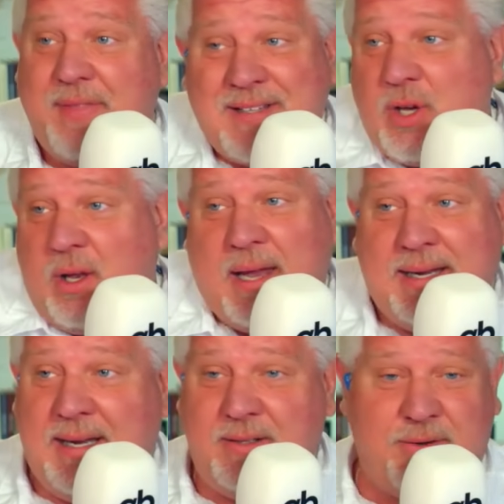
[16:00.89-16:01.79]
That's all I
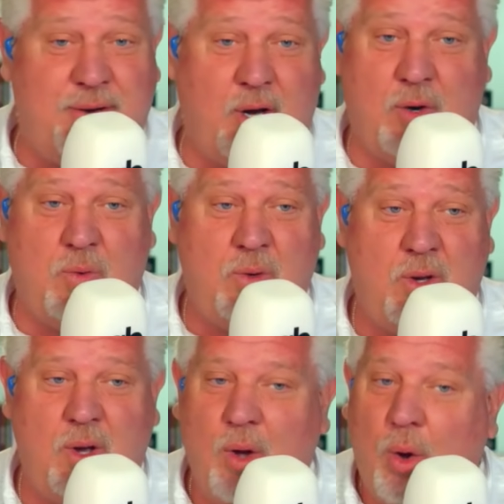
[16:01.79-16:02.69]
need to know.
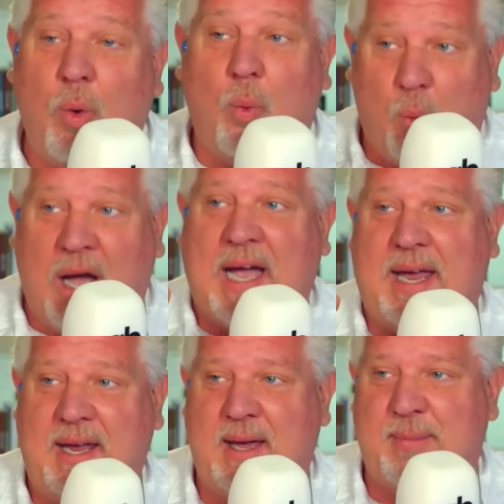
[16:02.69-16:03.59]

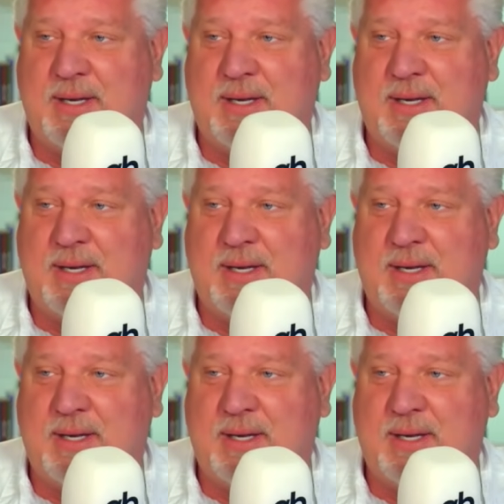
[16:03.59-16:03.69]
Why am I